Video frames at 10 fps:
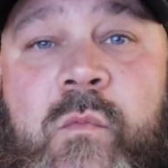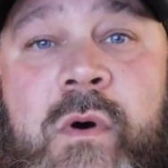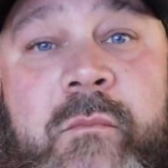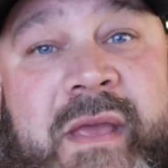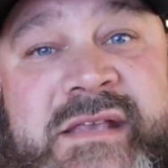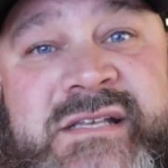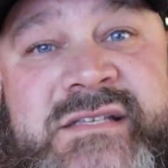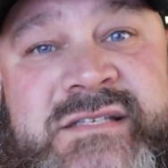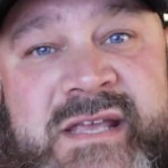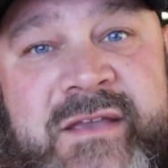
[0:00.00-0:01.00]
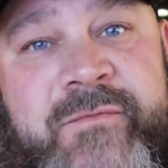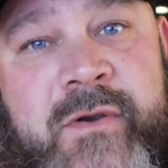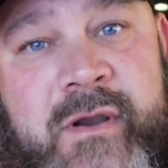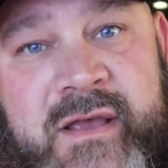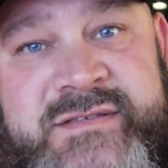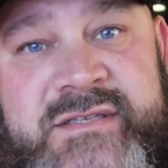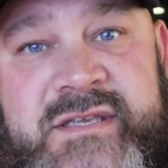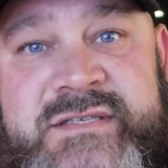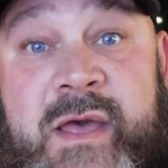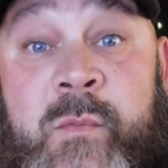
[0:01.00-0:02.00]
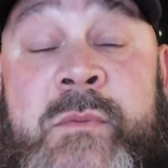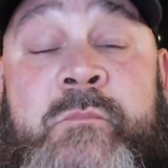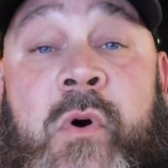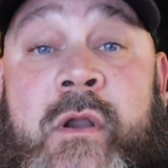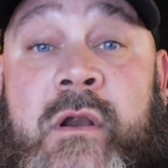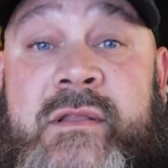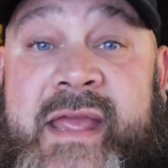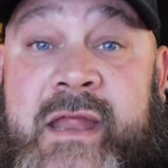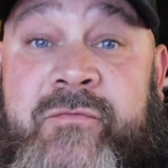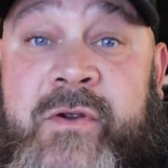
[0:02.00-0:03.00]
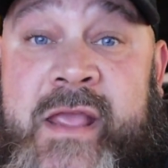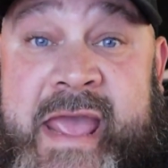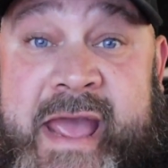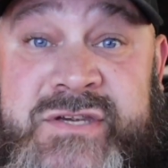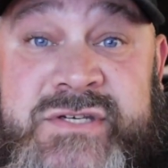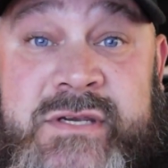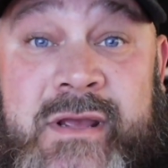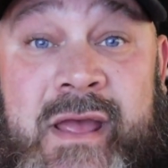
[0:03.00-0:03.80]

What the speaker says: What makes it safe for us is that we bought our land for cash.